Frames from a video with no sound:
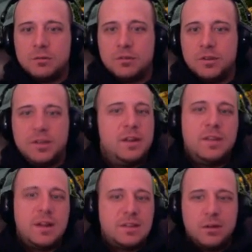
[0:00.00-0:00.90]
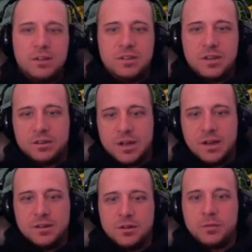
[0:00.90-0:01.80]
See, and that's how easy it is,
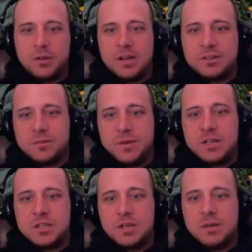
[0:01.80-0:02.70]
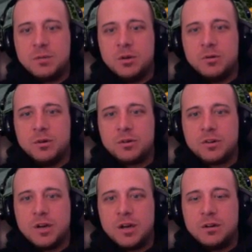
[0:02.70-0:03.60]
guys. Oh, Colossus smashes up. Oh, Heroic
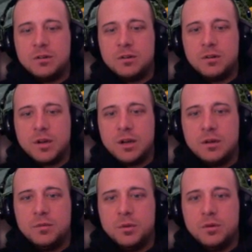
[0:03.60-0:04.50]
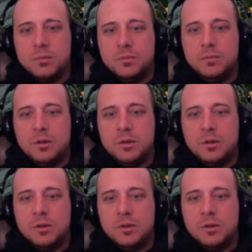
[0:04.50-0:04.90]
Strike. Okay, boom.